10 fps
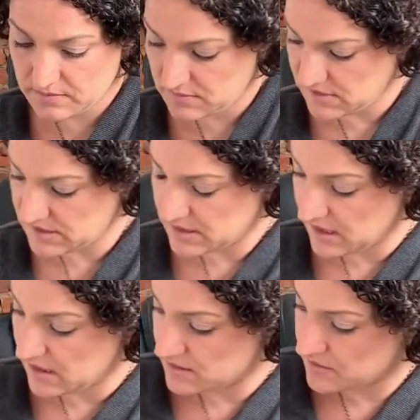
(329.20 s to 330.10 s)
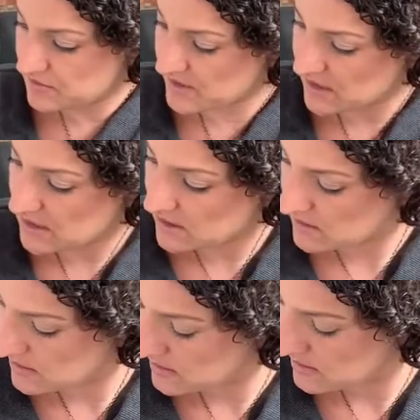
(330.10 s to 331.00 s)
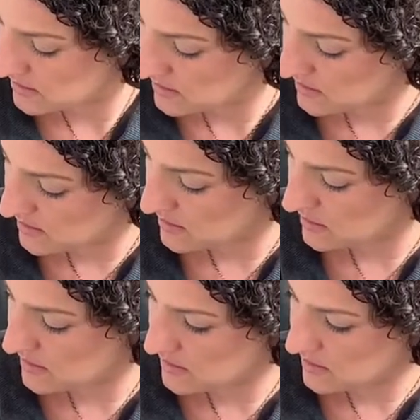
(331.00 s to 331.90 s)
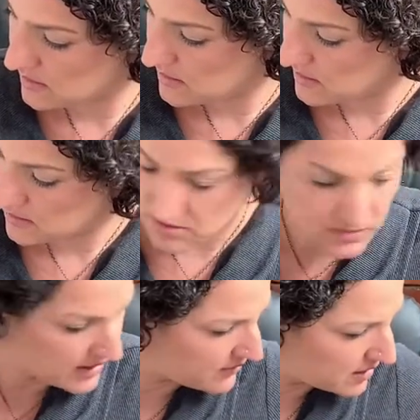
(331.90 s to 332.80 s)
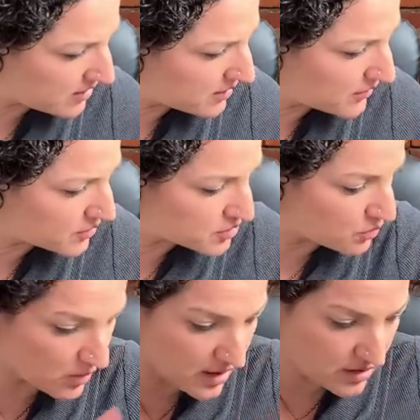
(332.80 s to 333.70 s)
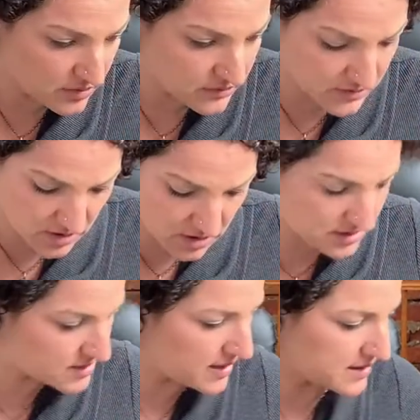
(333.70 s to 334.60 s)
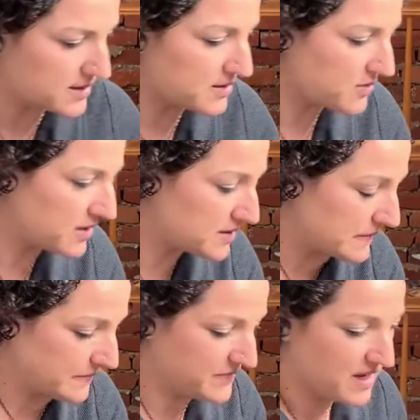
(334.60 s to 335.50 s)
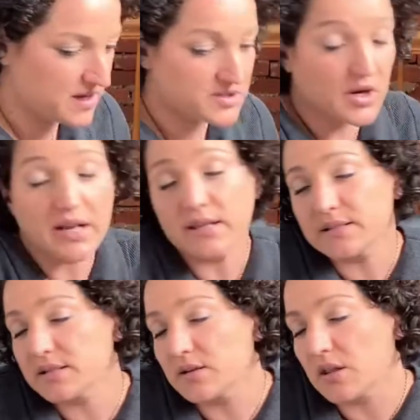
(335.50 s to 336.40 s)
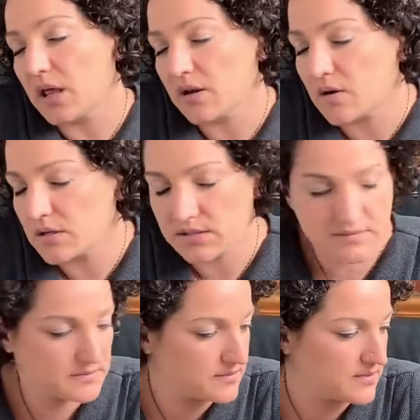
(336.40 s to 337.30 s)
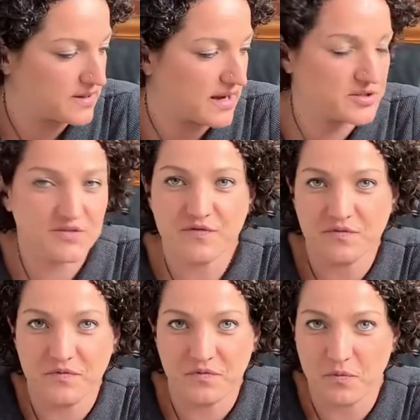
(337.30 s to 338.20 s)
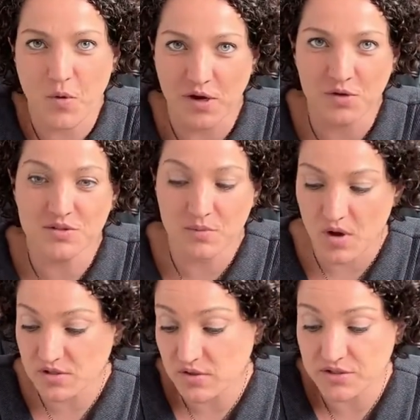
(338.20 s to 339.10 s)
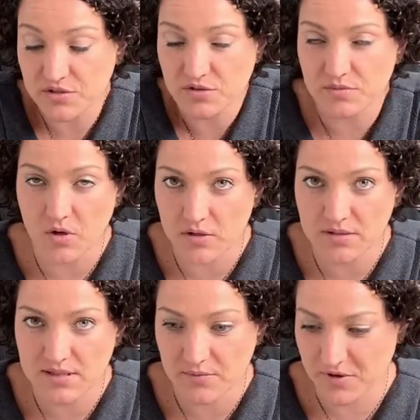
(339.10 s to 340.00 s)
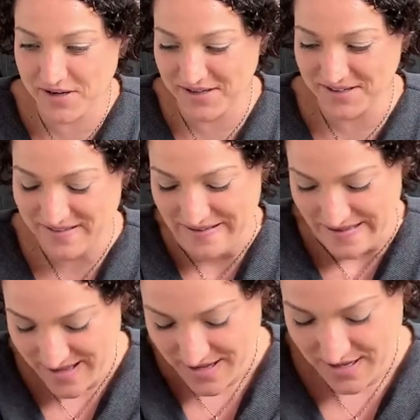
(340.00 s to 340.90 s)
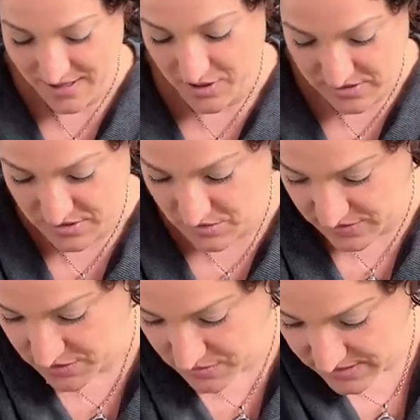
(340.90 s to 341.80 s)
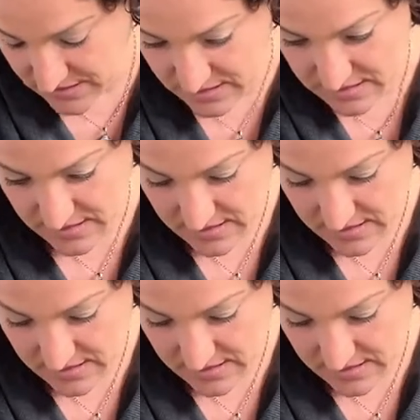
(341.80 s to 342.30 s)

let's get into the reading. Do I have any other 12 cards? Yes, I do these. Sorry, I like to deal a lot of cards. I just want to use them all, so I just use them all in the same reading. Current situation, please.